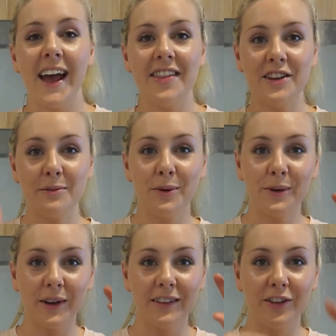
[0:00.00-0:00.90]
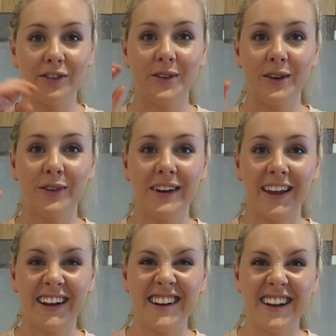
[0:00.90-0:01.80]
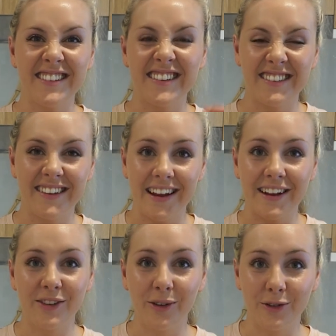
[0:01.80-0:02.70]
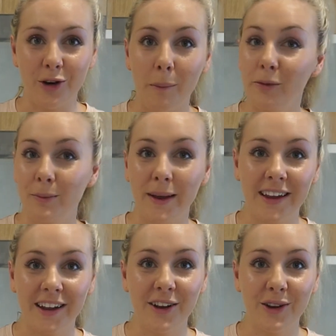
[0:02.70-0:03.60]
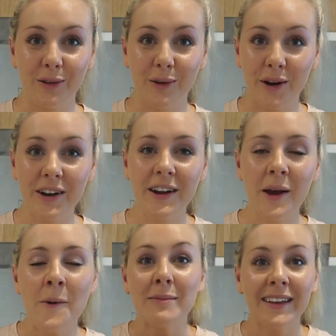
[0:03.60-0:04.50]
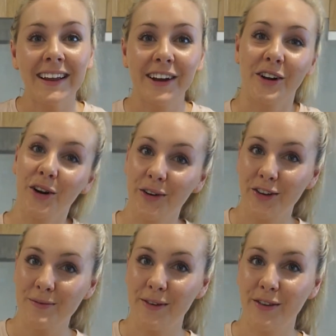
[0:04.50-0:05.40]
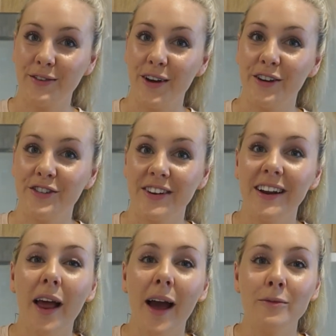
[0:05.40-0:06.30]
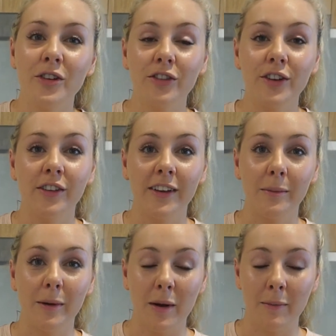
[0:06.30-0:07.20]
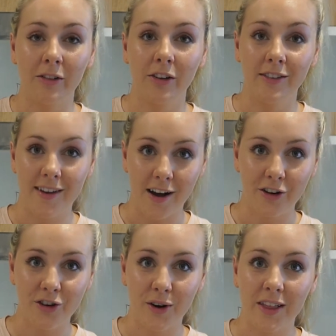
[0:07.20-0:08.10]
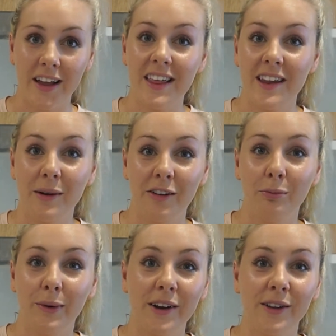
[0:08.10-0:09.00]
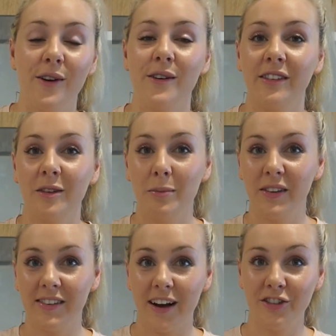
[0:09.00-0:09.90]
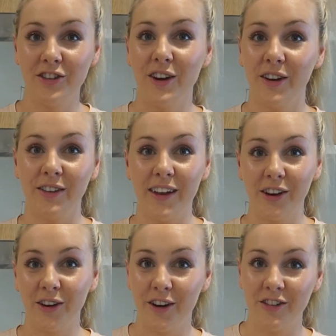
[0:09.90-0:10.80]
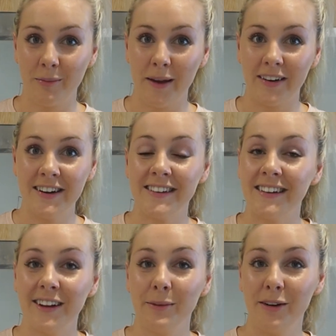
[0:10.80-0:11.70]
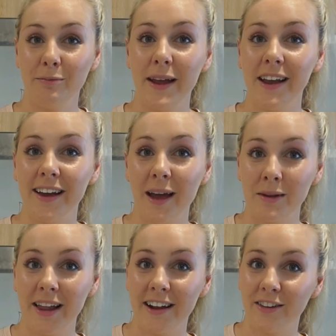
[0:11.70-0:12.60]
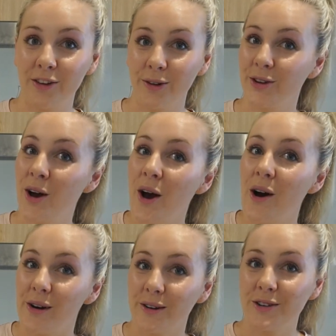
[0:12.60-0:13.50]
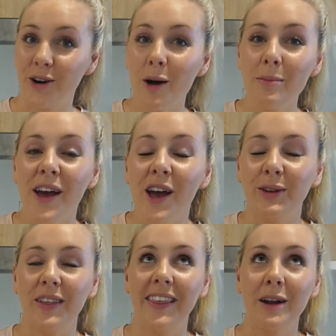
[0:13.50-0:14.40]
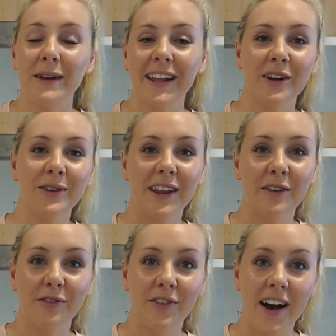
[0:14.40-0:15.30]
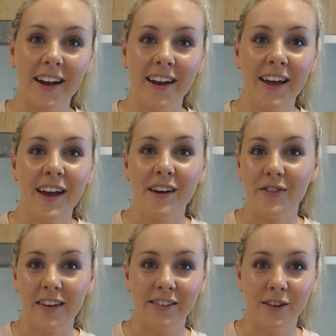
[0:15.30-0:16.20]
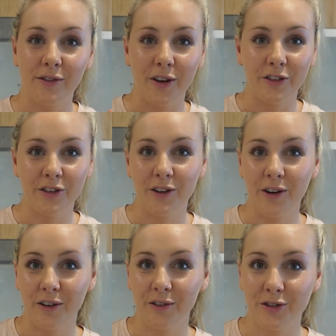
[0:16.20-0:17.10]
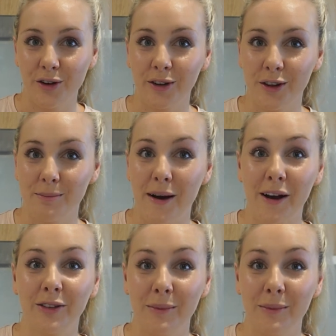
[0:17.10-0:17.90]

And then you put lots of different like nuts and seeds on top to make it your own. I'm gonna make like a Christmas version. I'm just using my melted dark chocolate and then I'm gonna sprinkle on some pistachios and goji berries and a little bit of pink Himalayan salt on top. So I think that'll be like a really fun, festive version of chocolate bark.